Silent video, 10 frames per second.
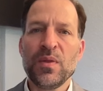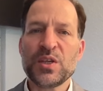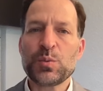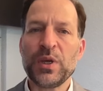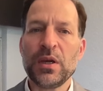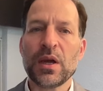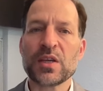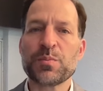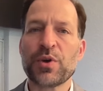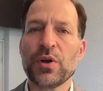This week
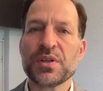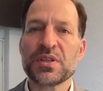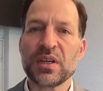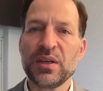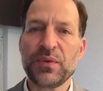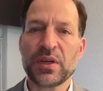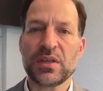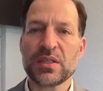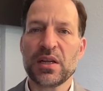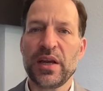has brought a
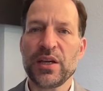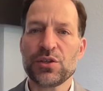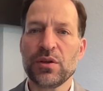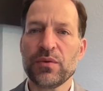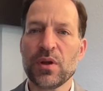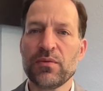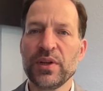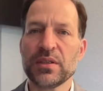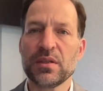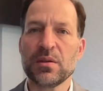significant escalation of
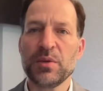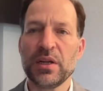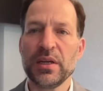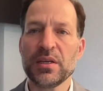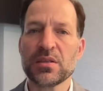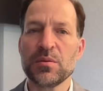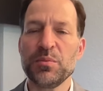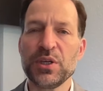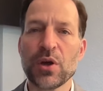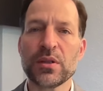conflict in the Middle East
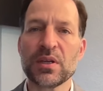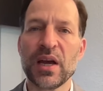beyond the